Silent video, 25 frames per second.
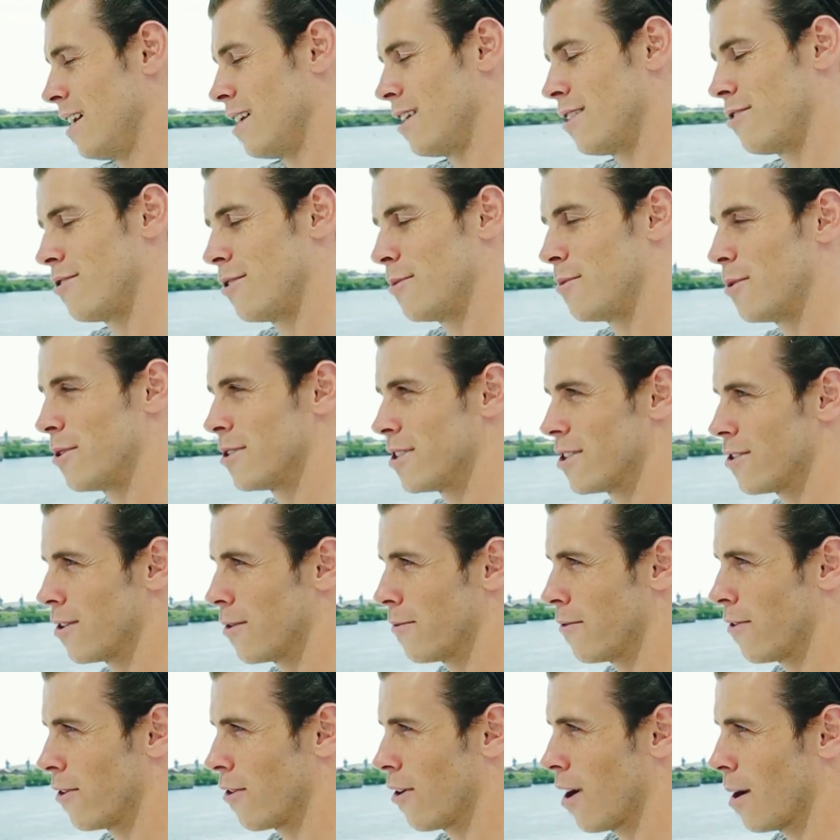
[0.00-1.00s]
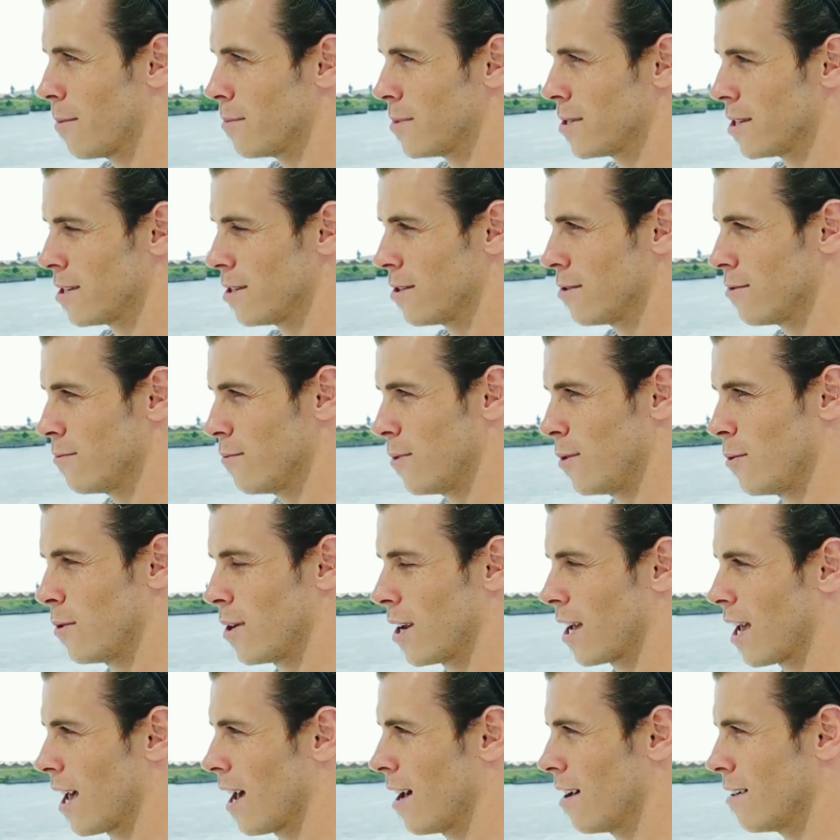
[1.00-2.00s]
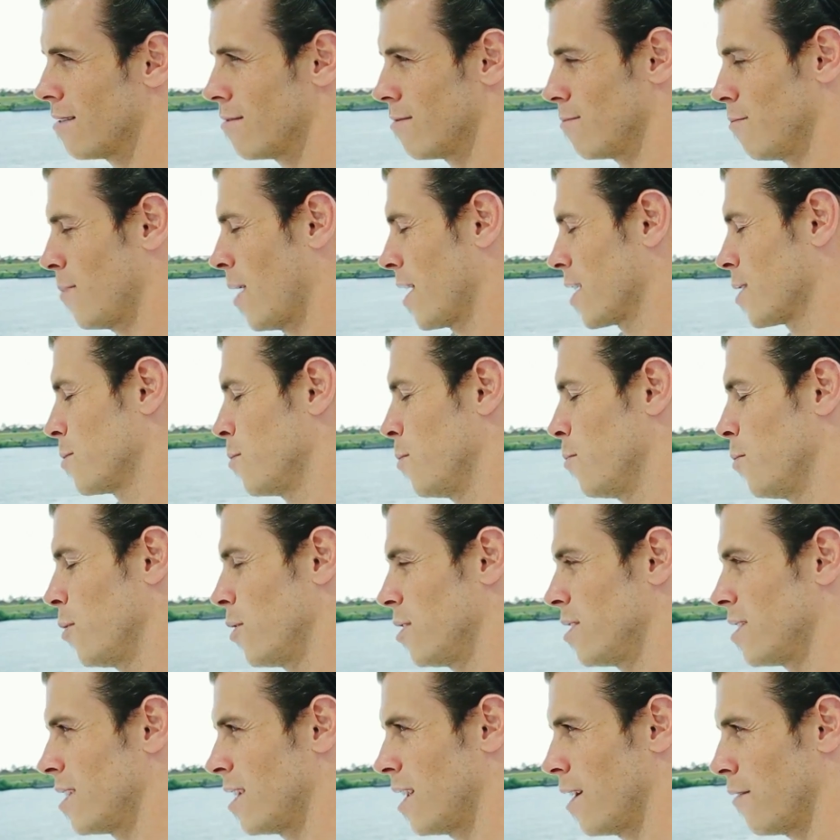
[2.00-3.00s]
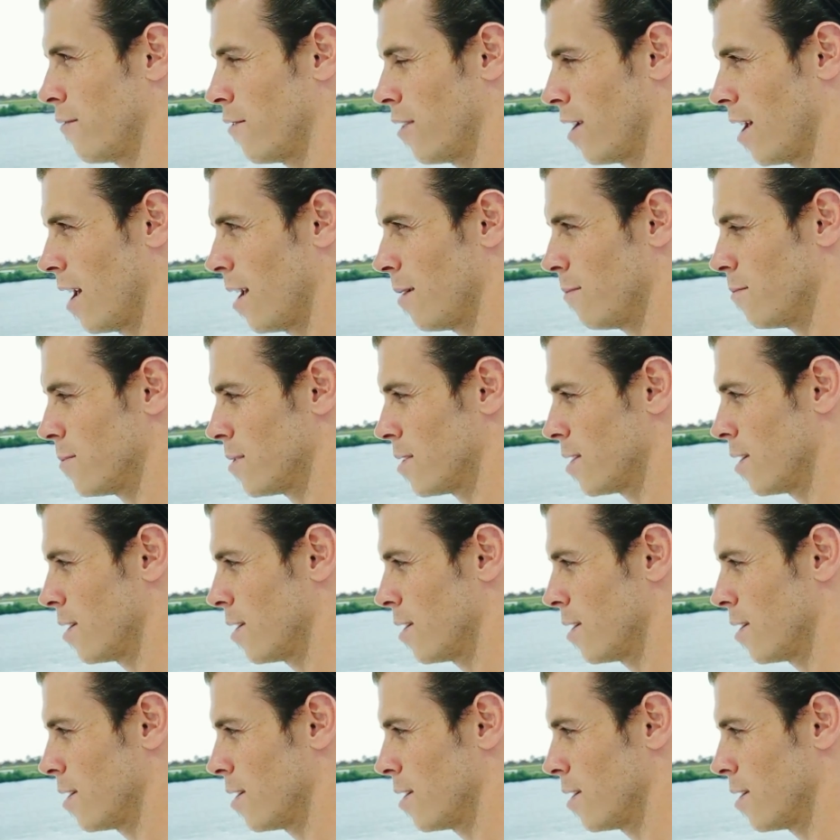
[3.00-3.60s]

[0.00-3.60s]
3 points are up for grabs, and we want to get maximum points in every game.